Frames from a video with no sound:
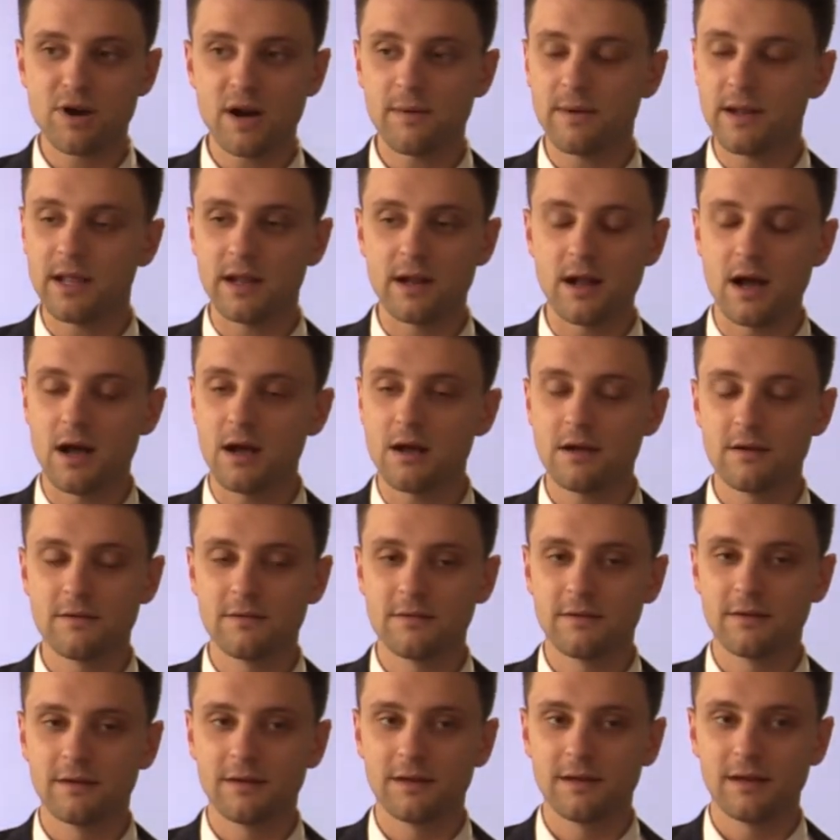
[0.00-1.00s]
probably not.
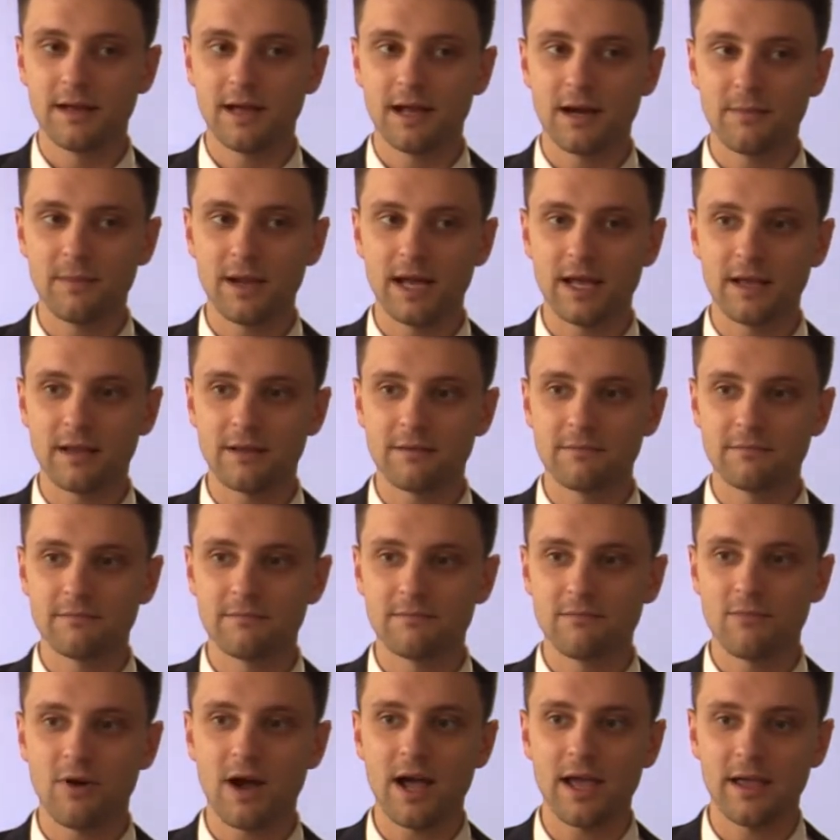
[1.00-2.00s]
And I'm like,
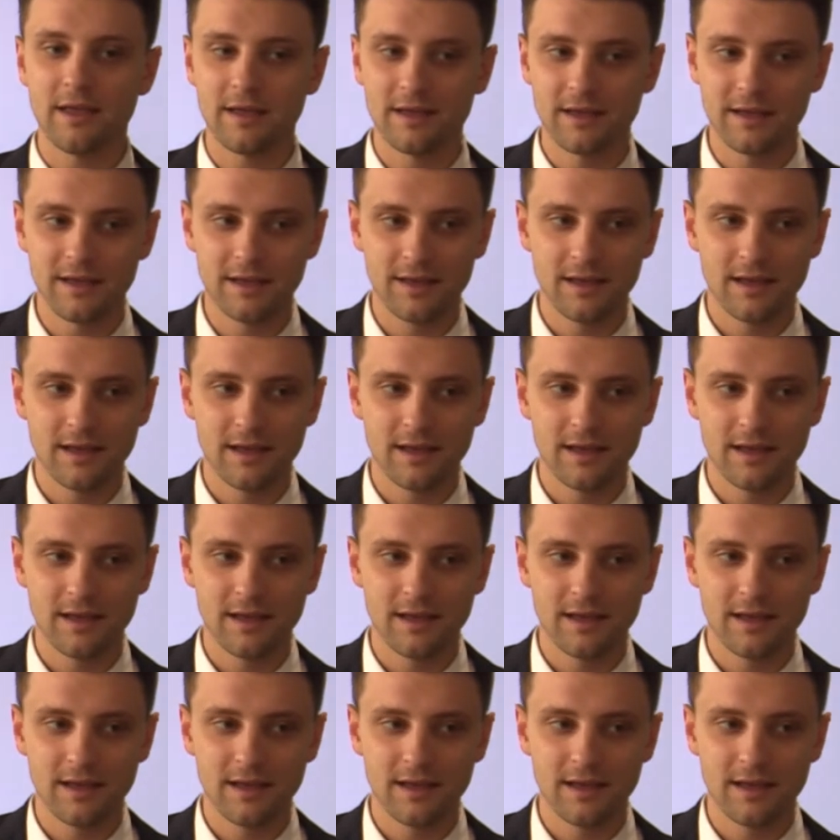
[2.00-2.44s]
why?